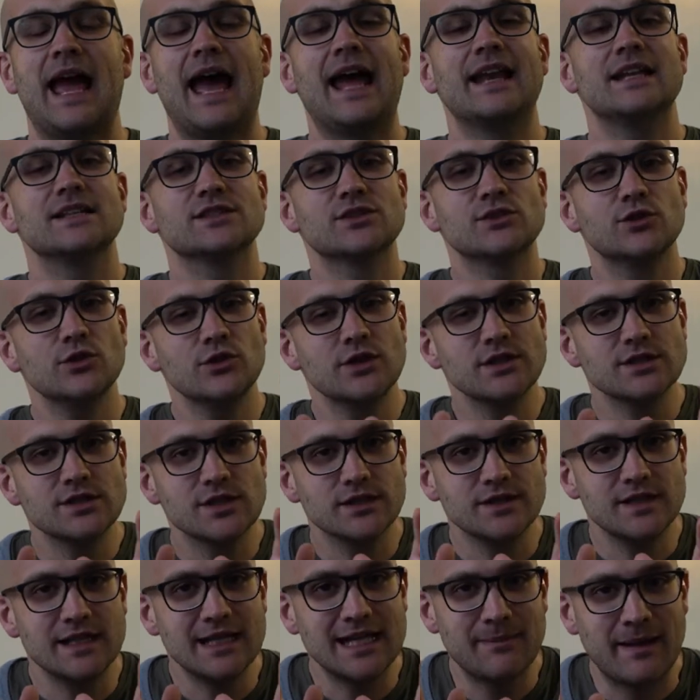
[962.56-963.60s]
And it's good as you
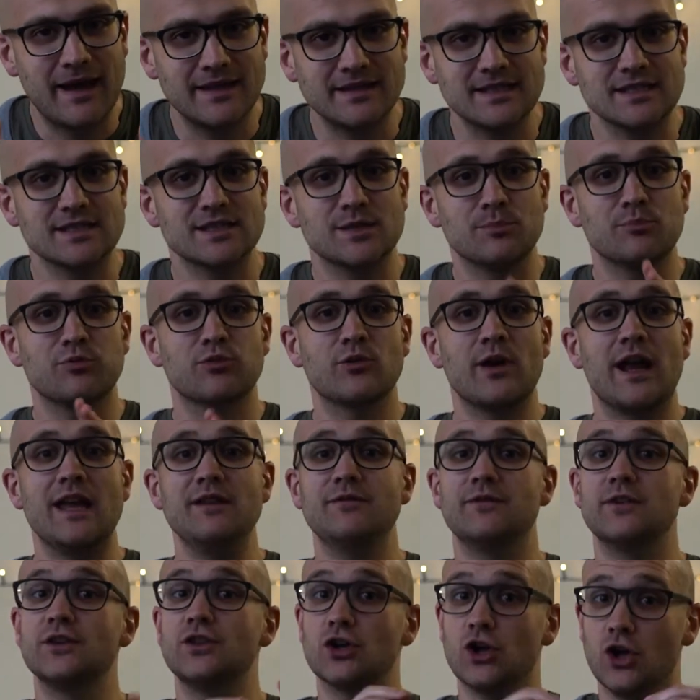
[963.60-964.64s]
think about this to pray
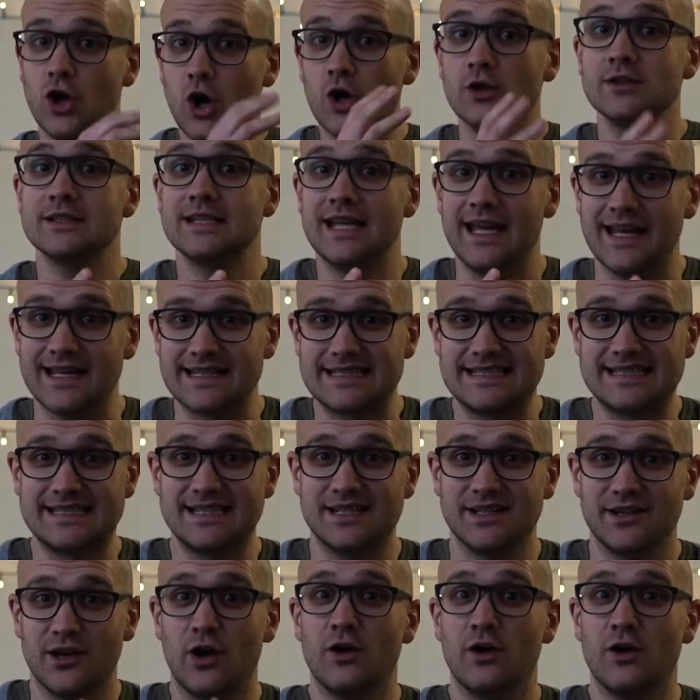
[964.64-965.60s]
for the context